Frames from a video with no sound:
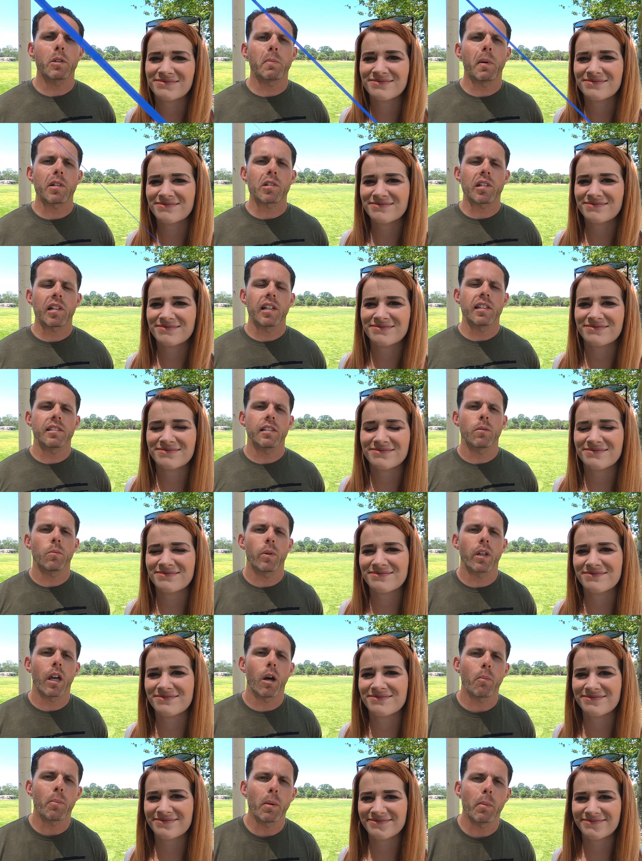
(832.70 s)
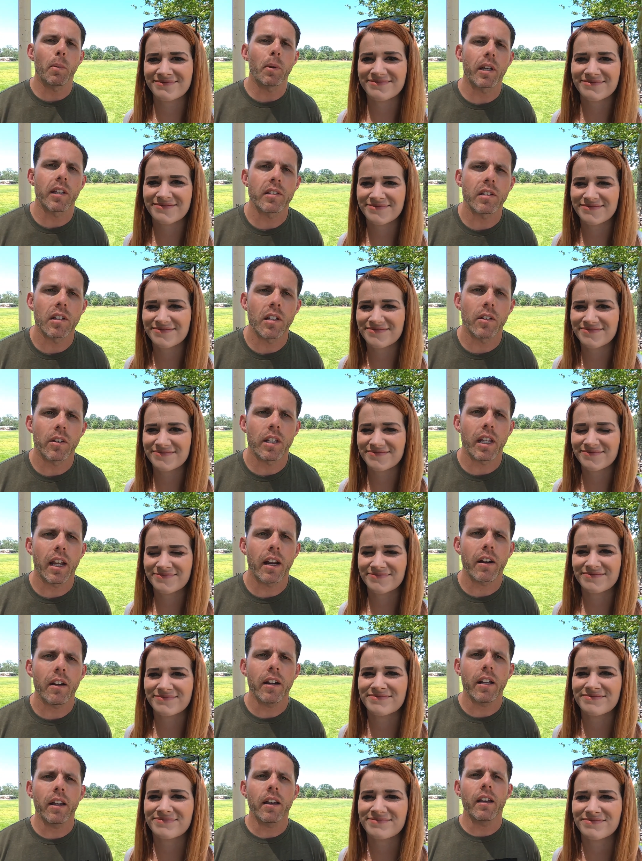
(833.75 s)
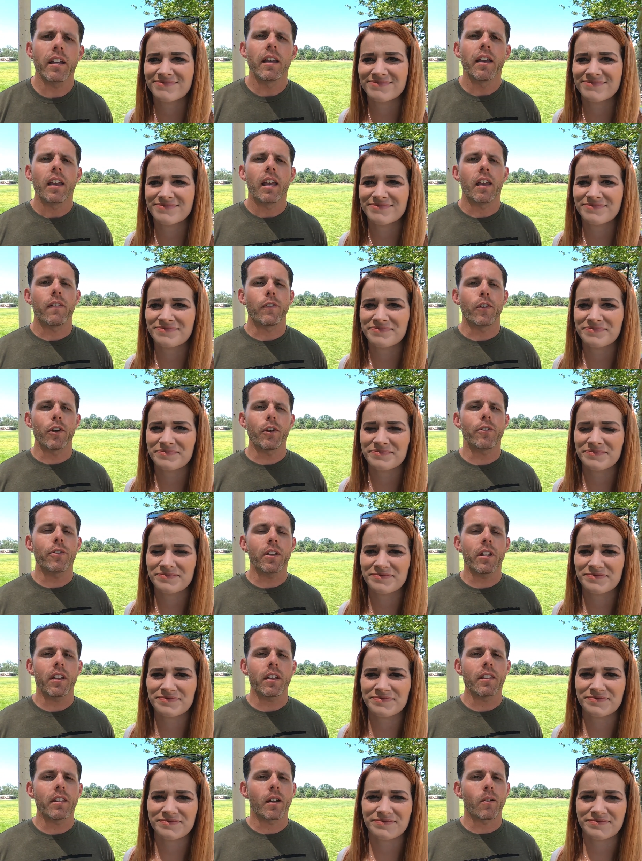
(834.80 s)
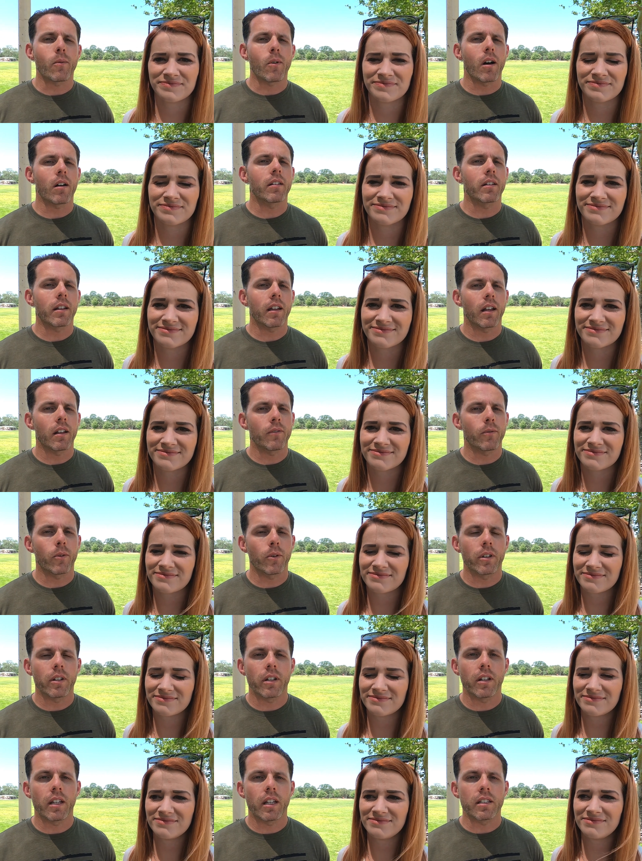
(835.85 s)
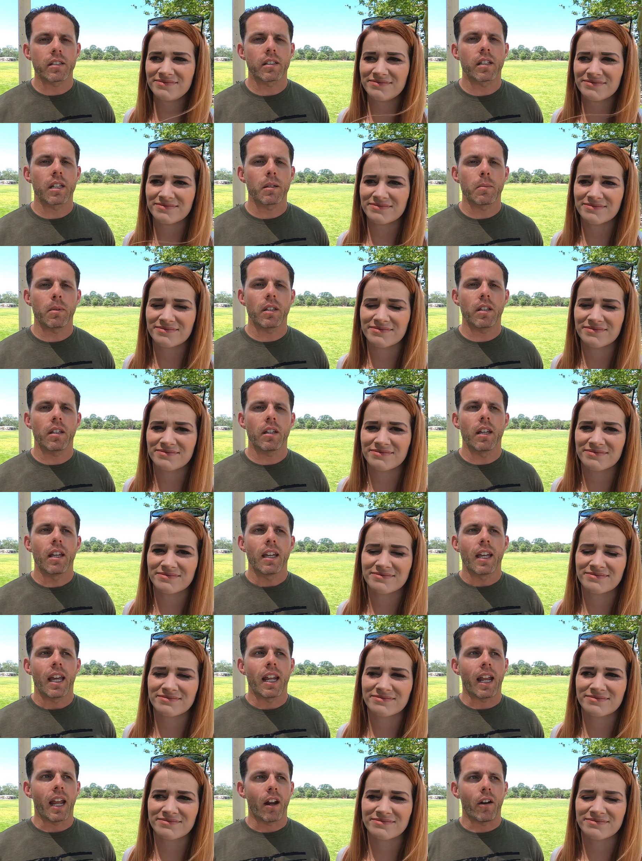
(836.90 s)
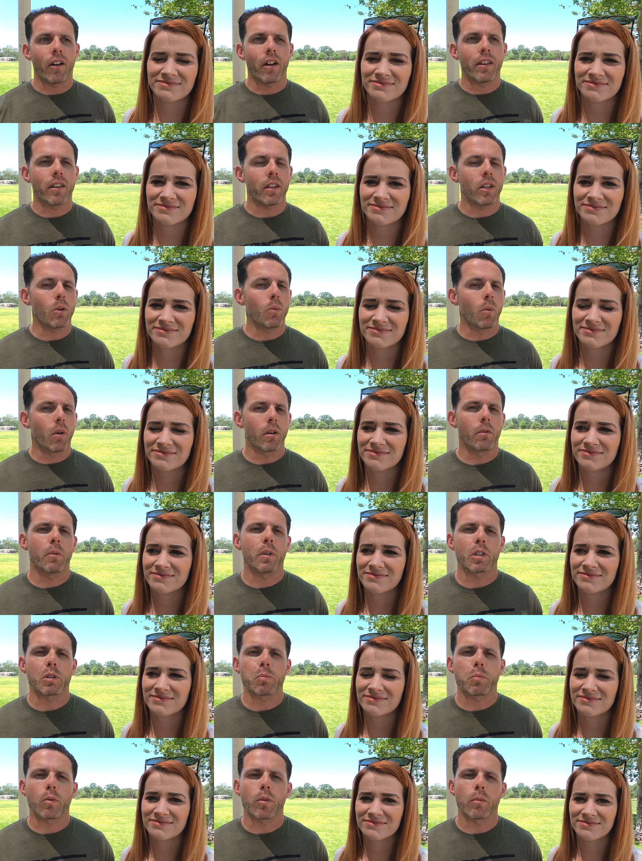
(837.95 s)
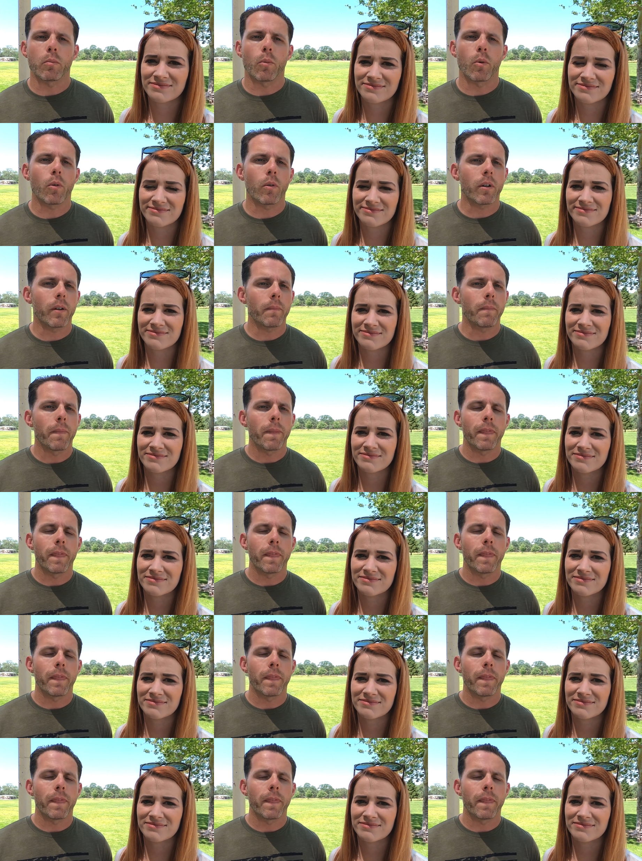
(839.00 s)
Speaker 1: we specialize in. We help people get to know the area. If you're thinking that Rocklin, California is going to be an area that you want to explore more,